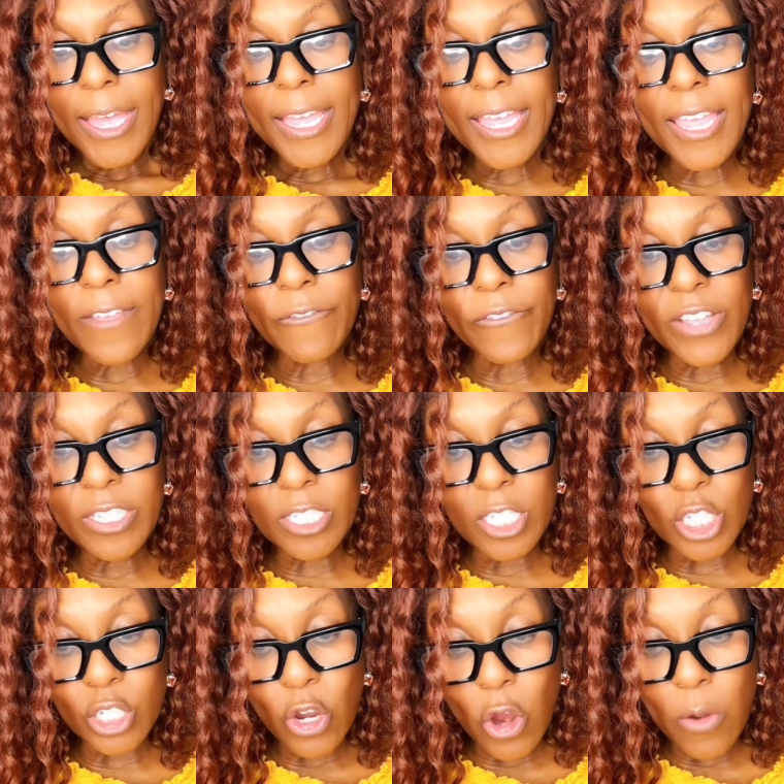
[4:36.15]
If it's
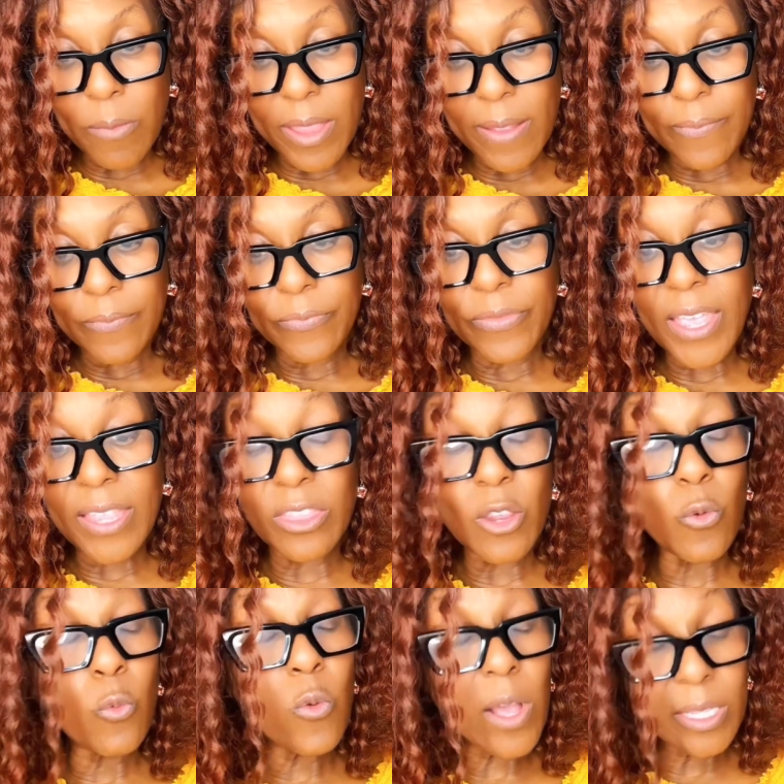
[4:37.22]
determined that there
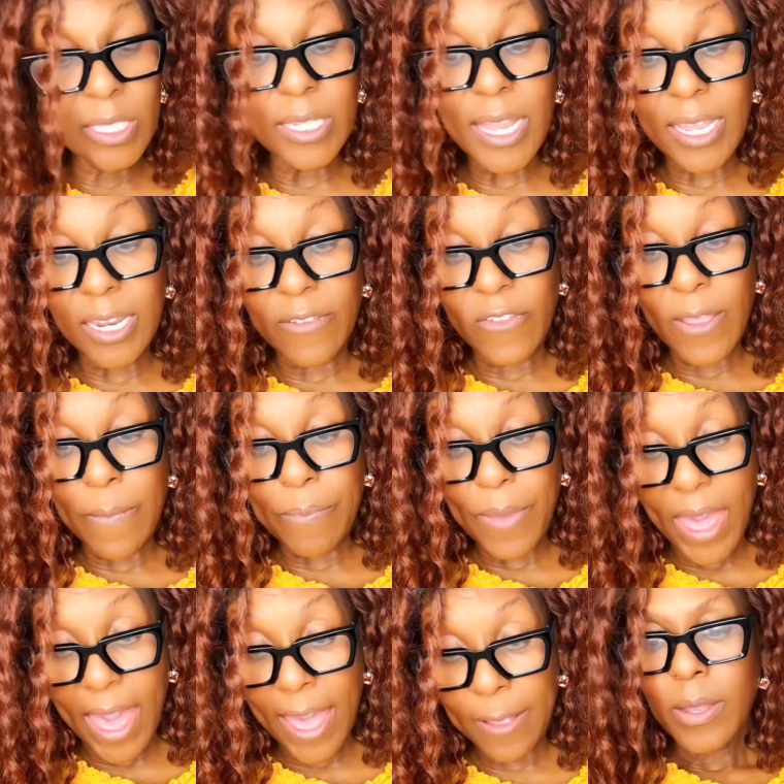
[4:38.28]
was a negative
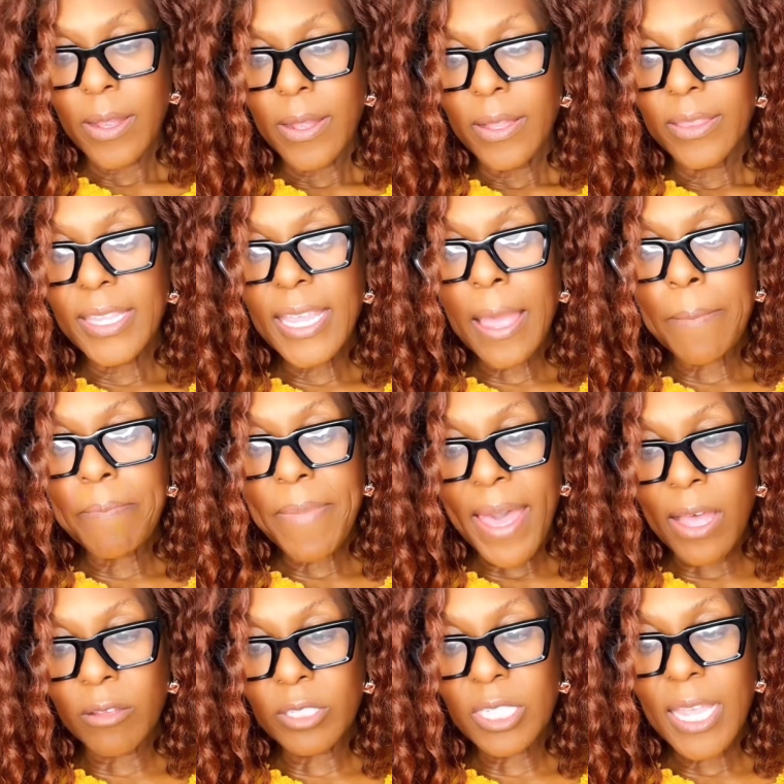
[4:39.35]
impact, the
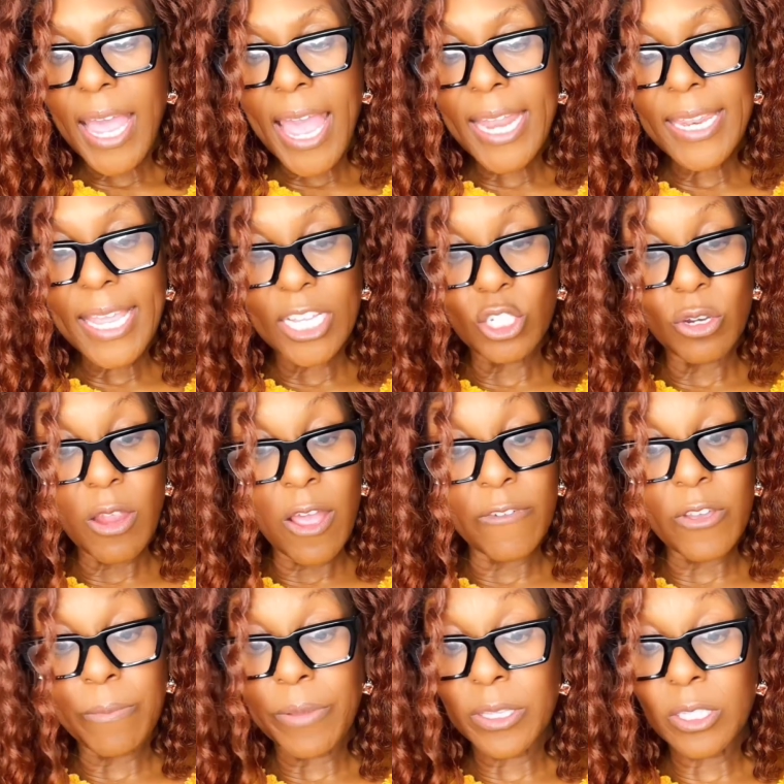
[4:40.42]
amount and nature of
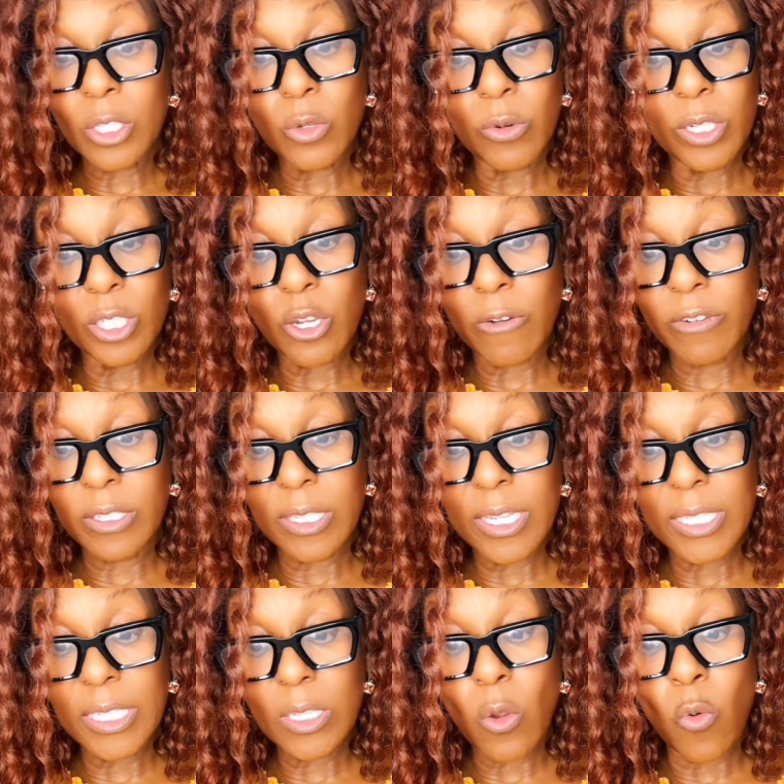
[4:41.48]
compensatory
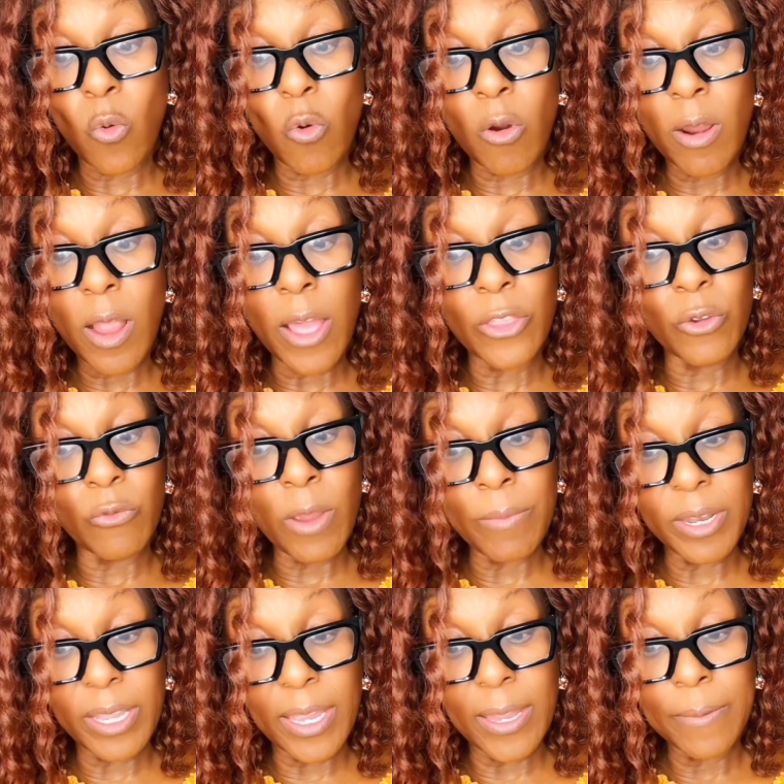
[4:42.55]
services or other
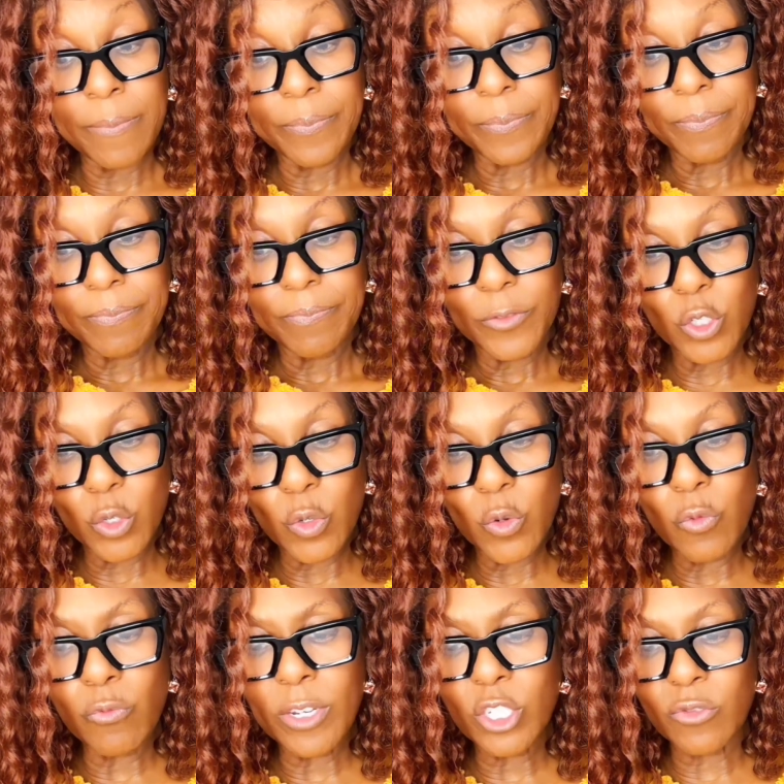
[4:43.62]
remedy to
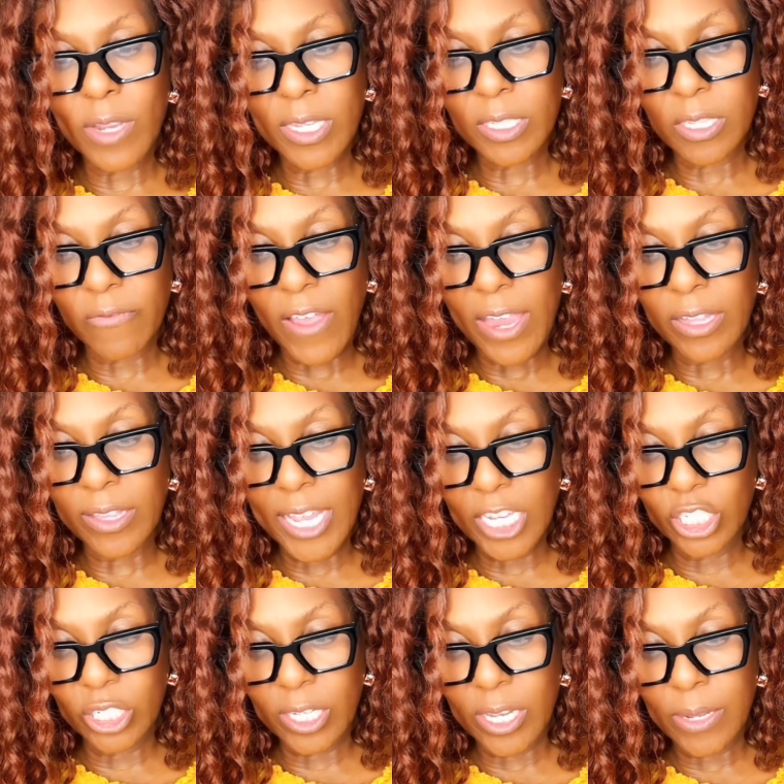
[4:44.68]
redress the
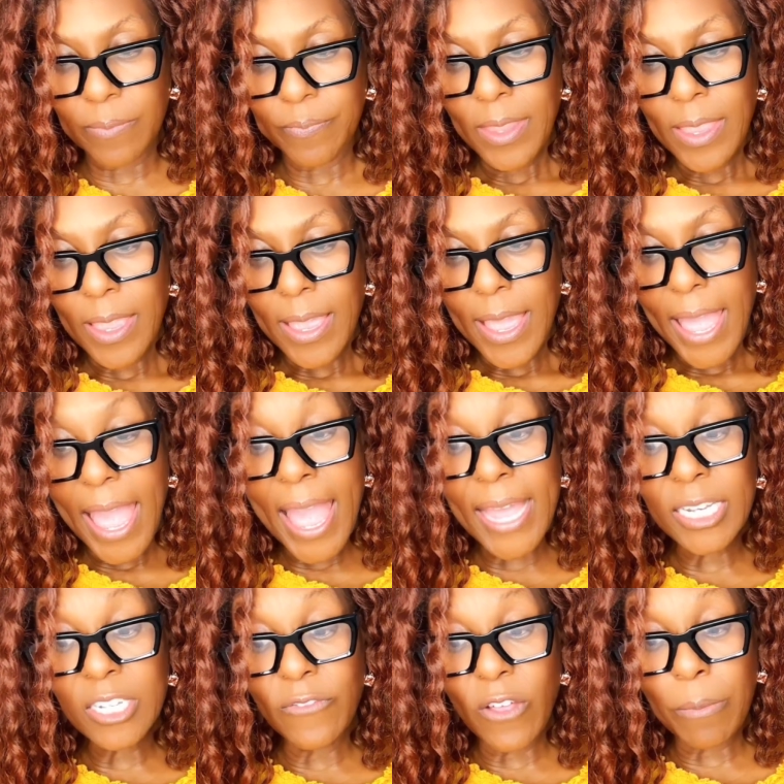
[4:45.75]
violation and
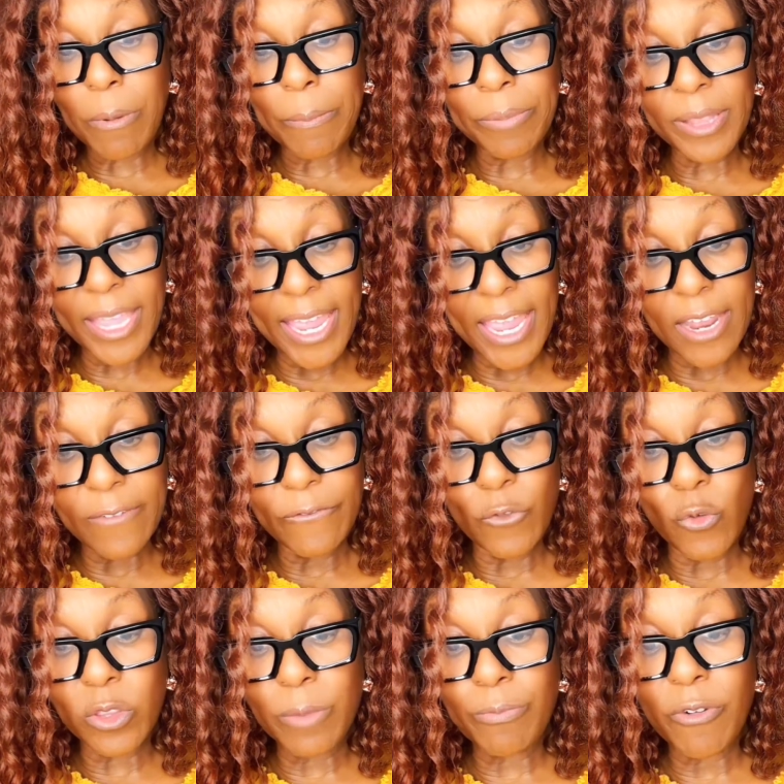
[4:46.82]
develop a plan for
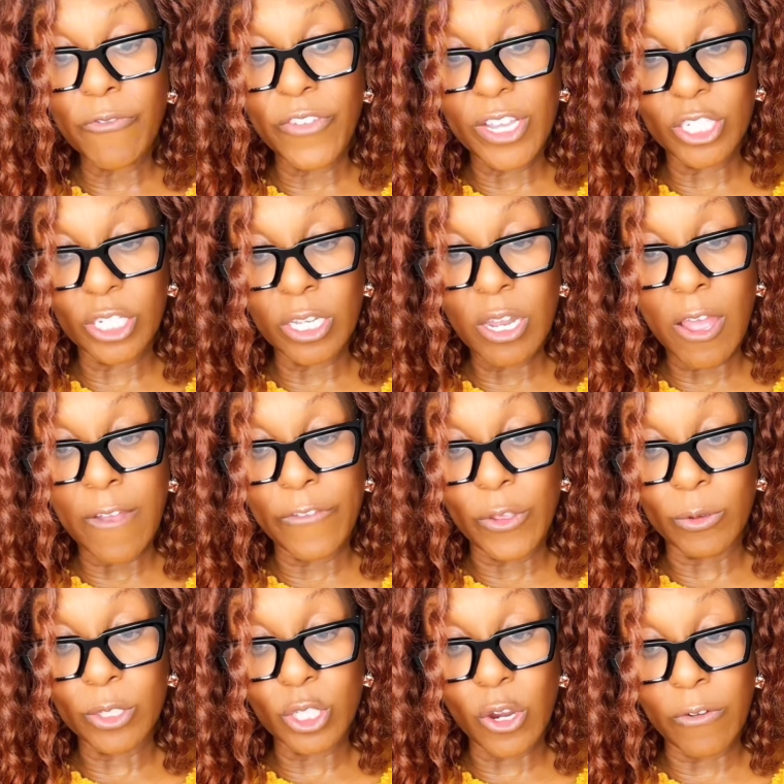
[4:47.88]
the provision of
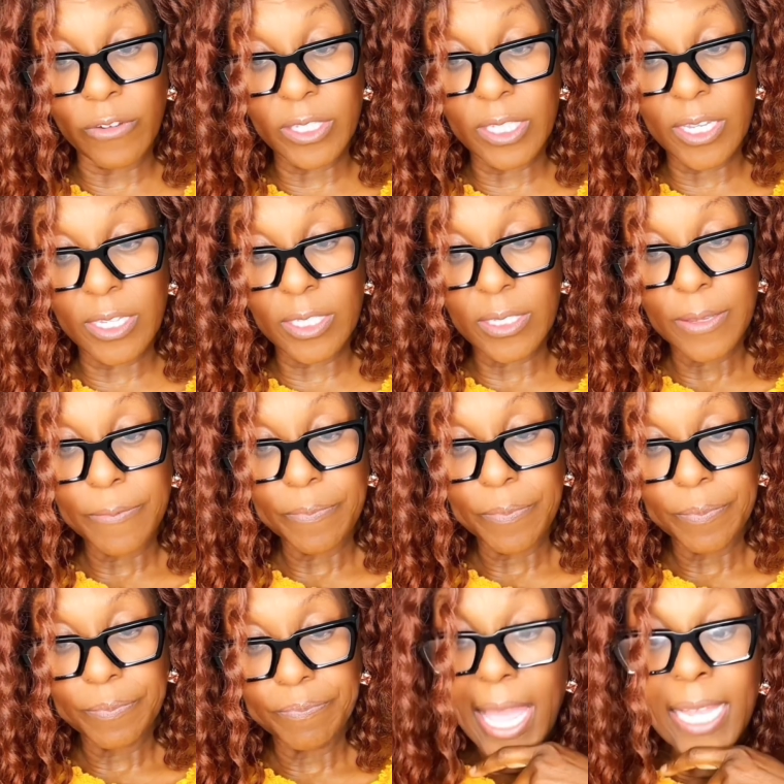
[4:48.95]
those services,
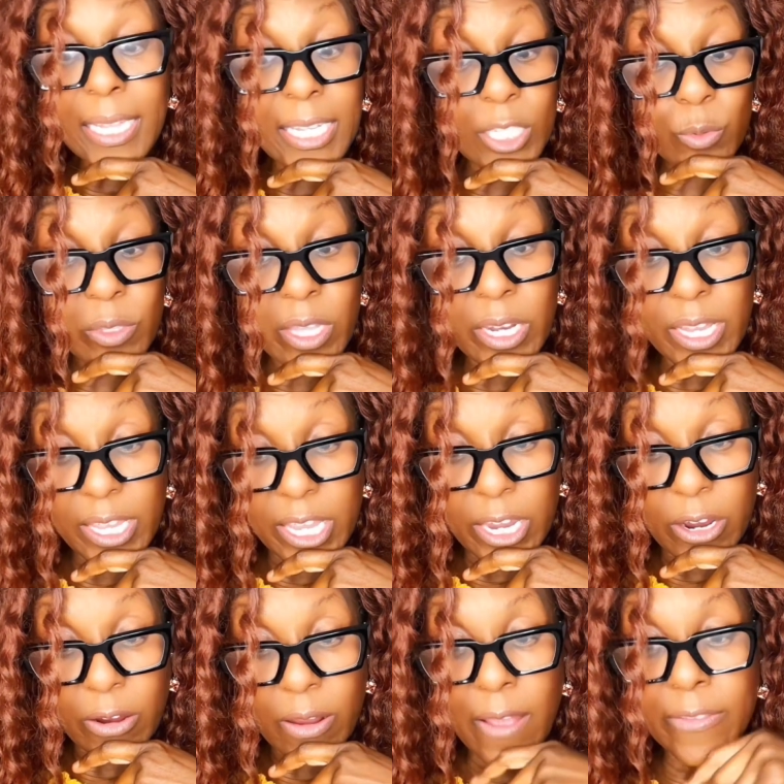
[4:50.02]
at least within a
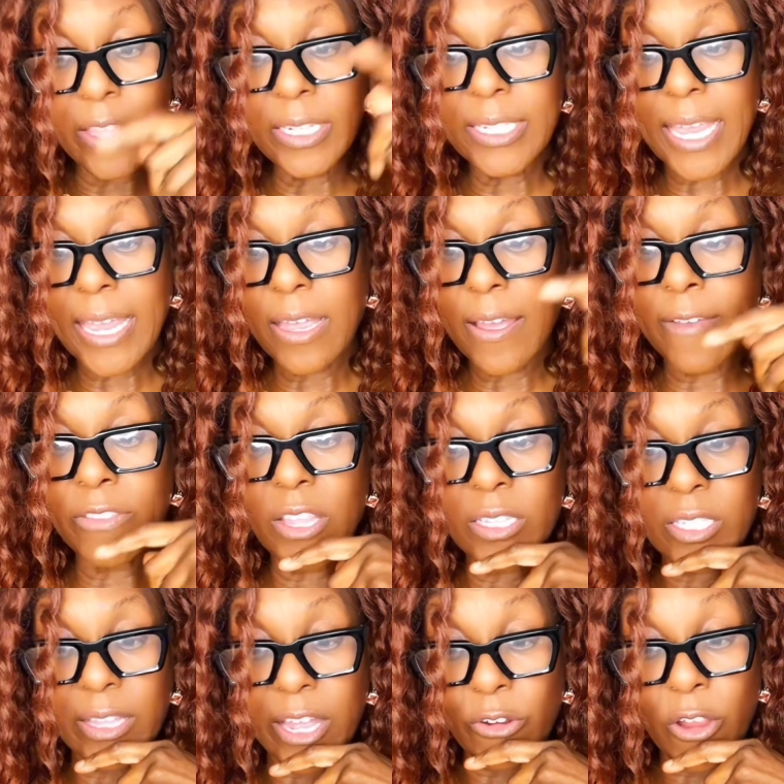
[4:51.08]
year of the date of this
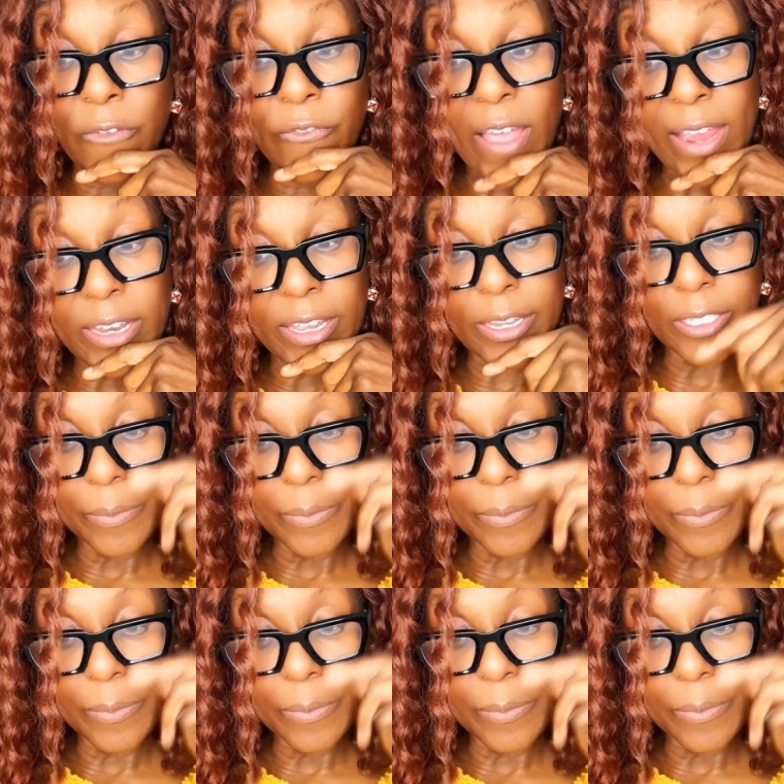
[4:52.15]
letter of findings.